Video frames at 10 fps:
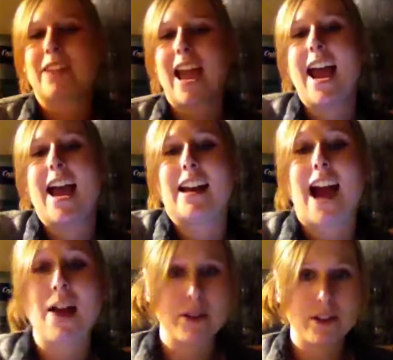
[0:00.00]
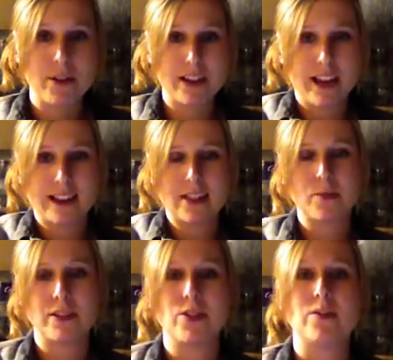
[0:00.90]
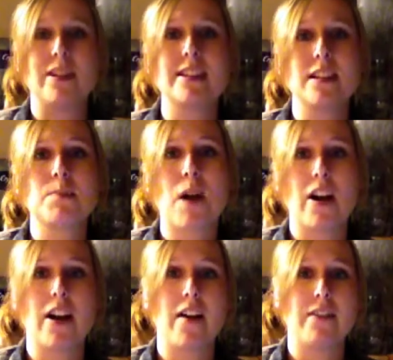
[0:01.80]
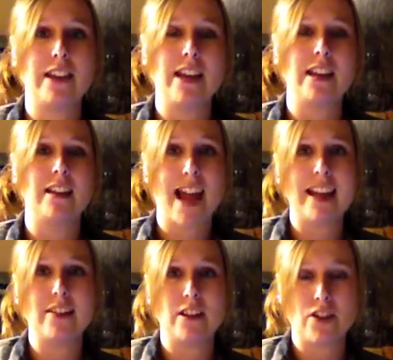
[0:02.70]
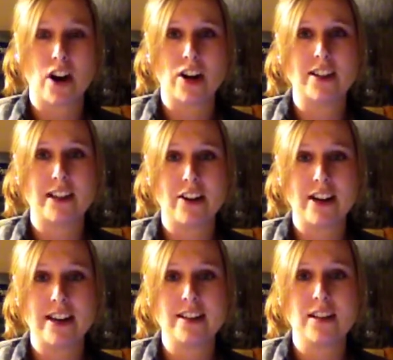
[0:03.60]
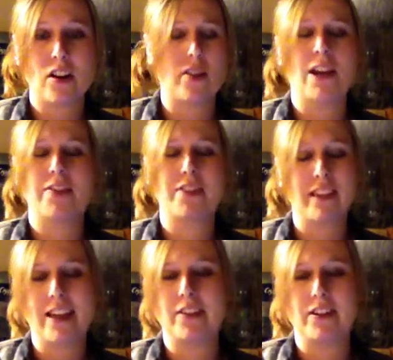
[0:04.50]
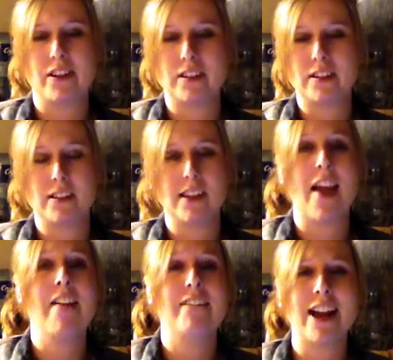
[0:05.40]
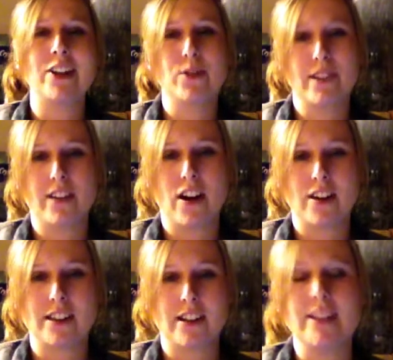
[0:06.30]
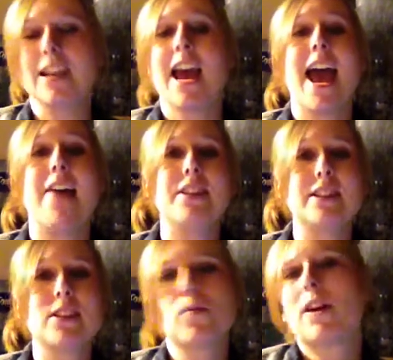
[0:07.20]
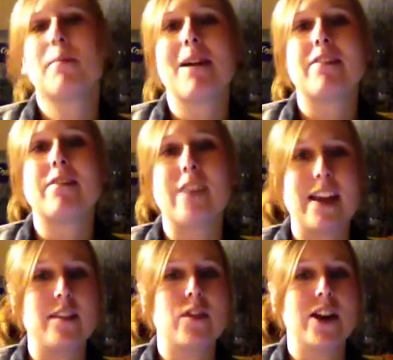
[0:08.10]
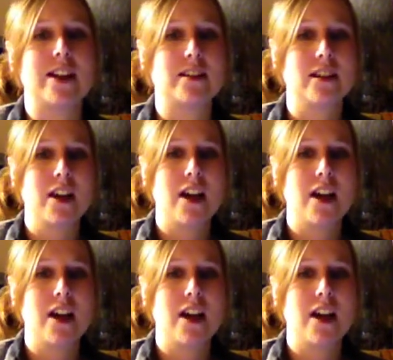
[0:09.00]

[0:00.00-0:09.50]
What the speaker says: And I really like this one too. This is part of the Light in the Dark series, or not the Light in the Dark series, Find You in the Dark series. And this is one of my favorite